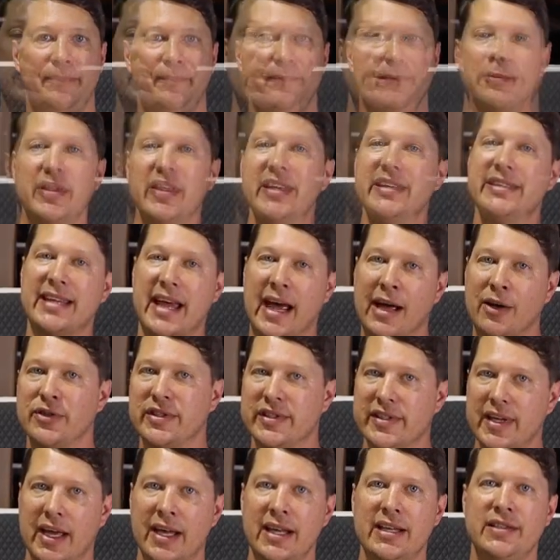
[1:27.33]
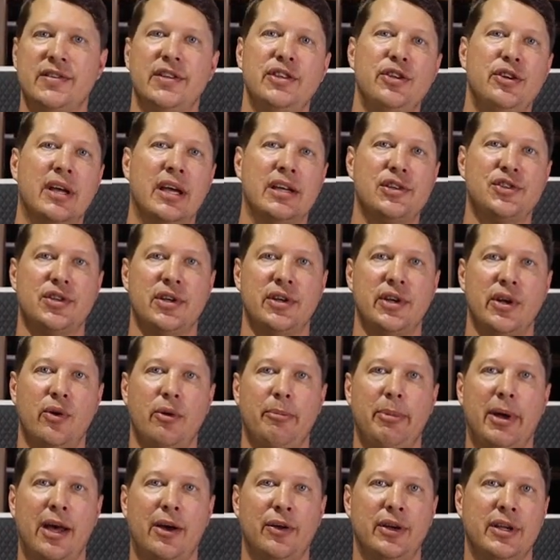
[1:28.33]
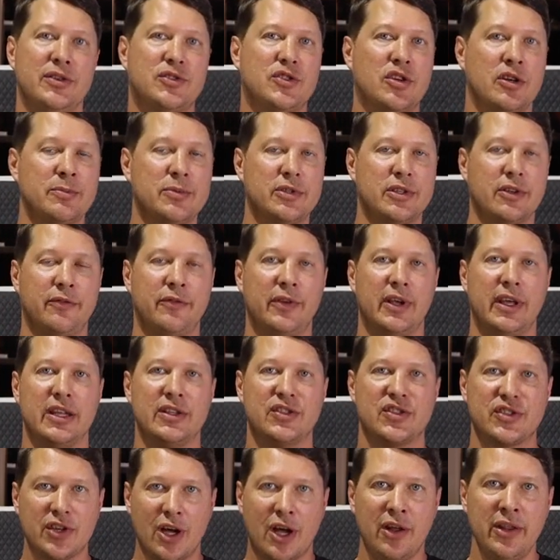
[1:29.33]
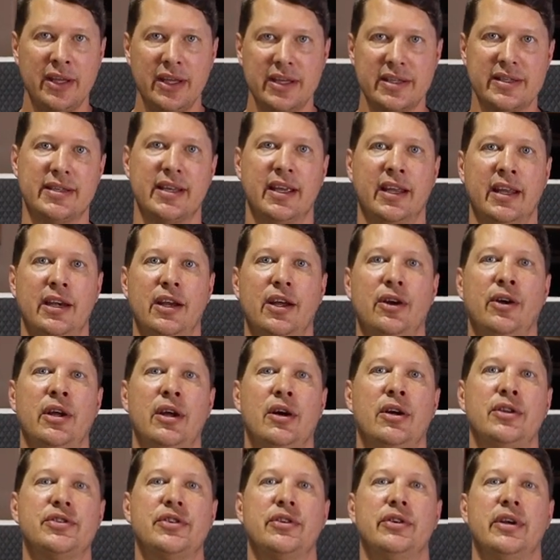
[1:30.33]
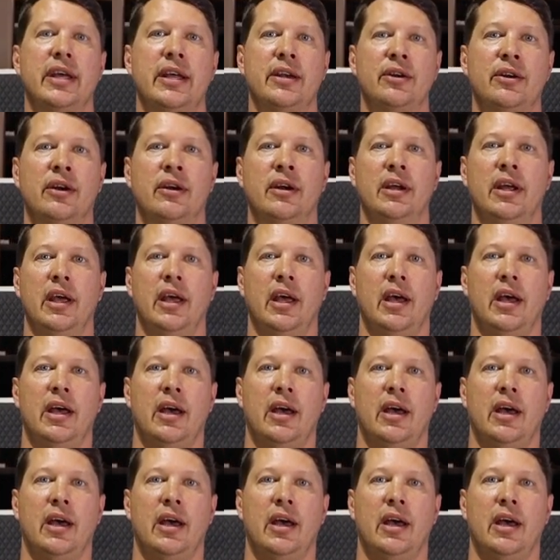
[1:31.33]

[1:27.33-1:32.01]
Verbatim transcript: Some of the downsides that you guys should know about in terms of installing a secondary alternator